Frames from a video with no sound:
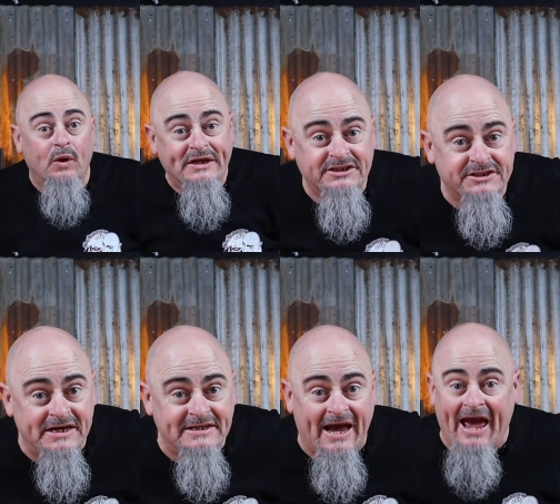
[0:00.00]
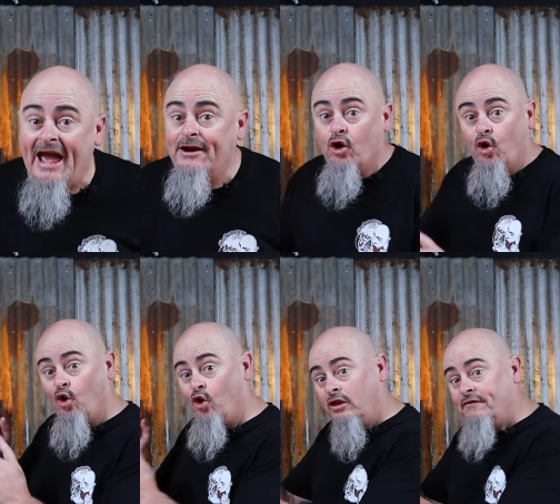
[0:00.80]
We just need to add
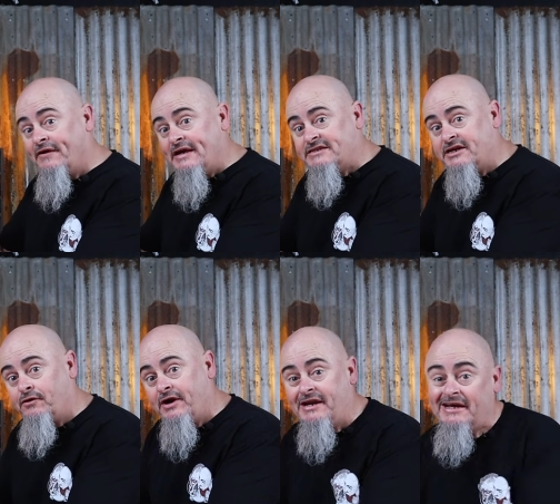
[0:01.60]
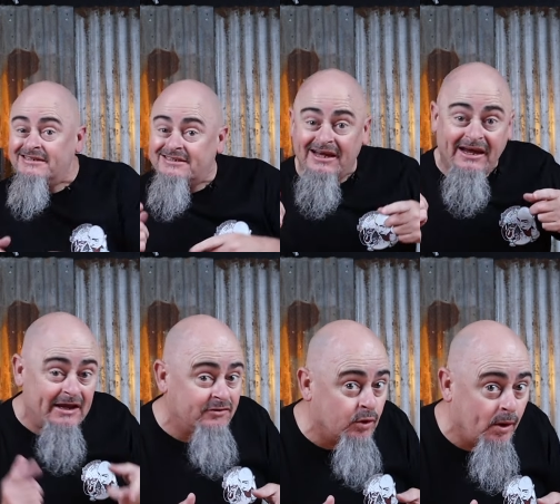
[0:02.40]
all of these ingredients
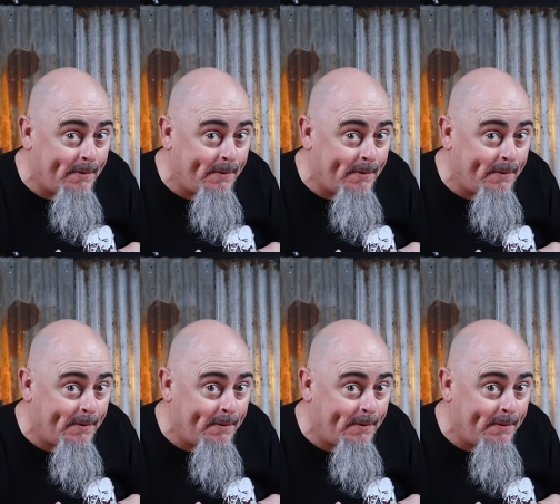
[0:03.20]
into a